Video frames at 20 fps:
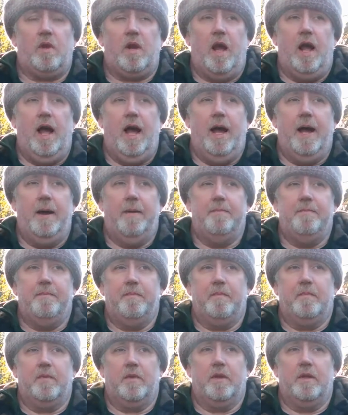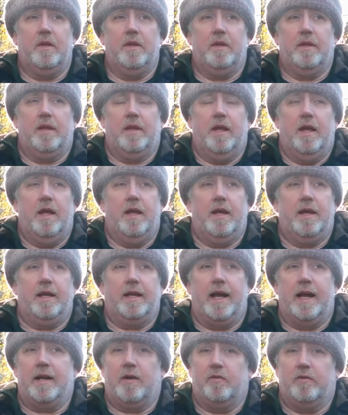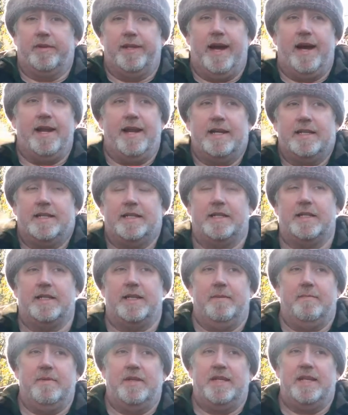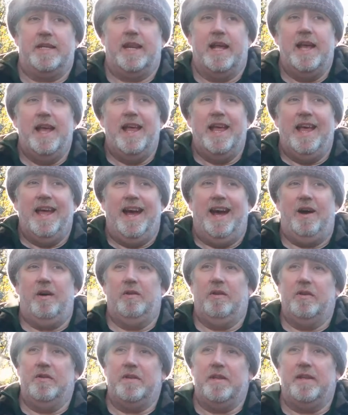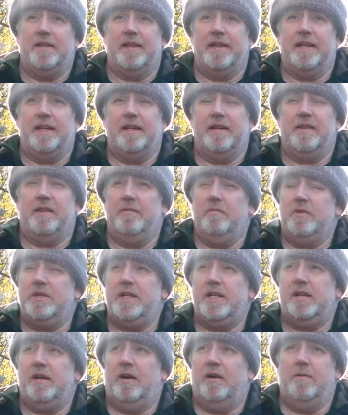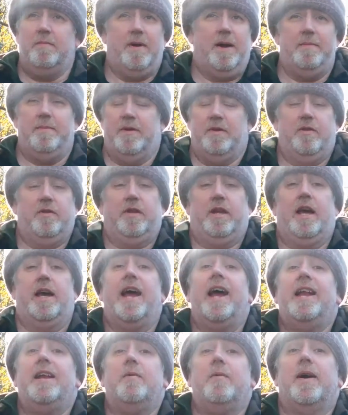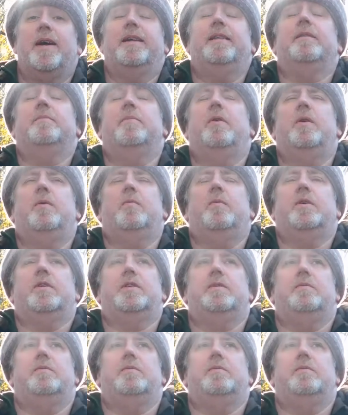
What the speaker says: a guy called Dan asked him, he said, how long do you think, was it, or it might be another guy, anyway, the point was,